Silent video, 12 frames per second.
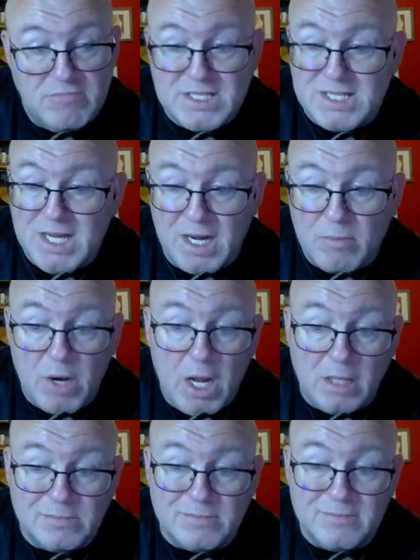It's not a
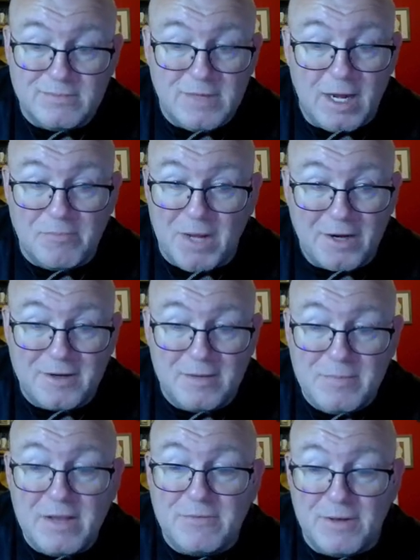problem. I'm not going
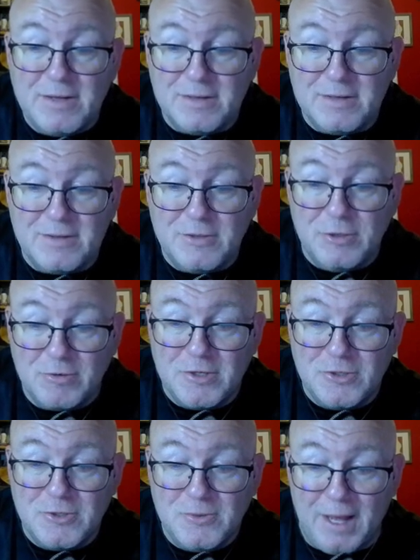to be offended. You
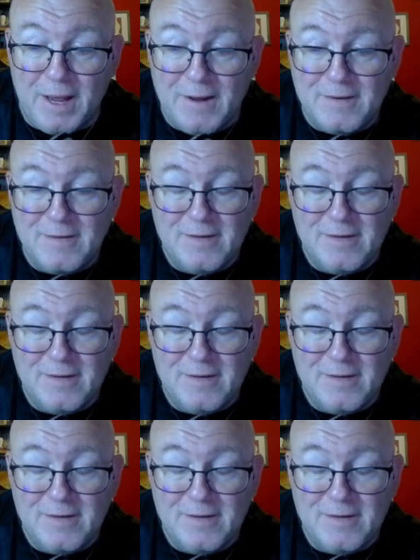can do that.